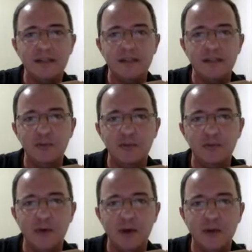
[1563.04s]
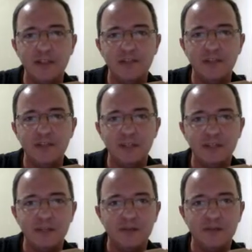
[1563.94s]
due to our
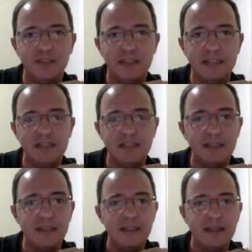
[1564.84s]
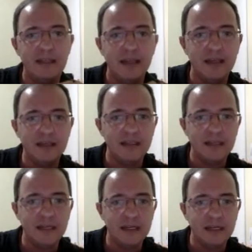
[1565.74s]
definition of the density. And
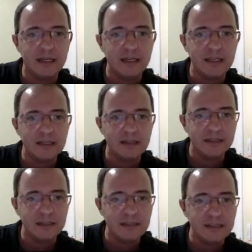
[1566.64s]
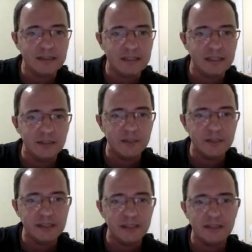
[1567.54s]
here in 0
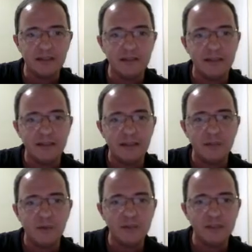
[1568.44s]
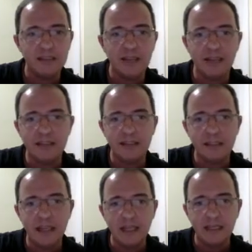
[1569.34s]
is the most excited
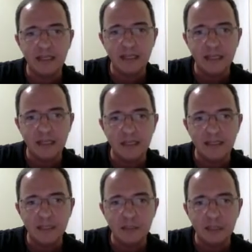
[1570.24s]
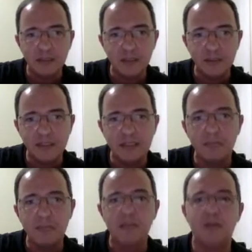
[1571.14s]
state. Here in the middle is the
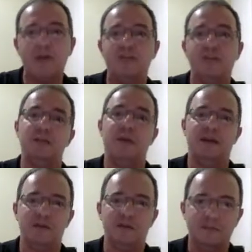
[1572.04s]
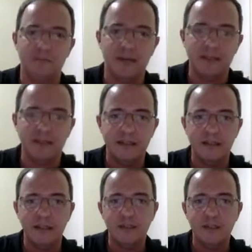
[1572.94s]
middle of the spectrum, right?
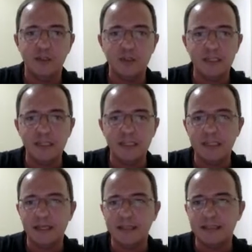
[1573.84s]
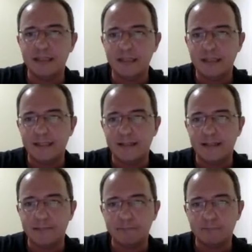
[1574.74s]
So see that
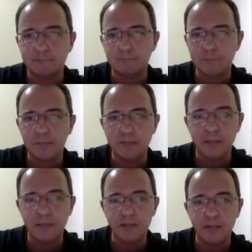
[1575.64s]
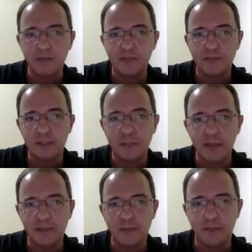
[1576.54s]
the middle of the
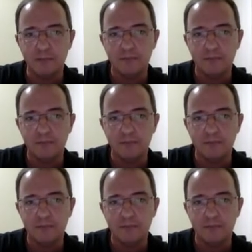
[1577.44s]
spectrum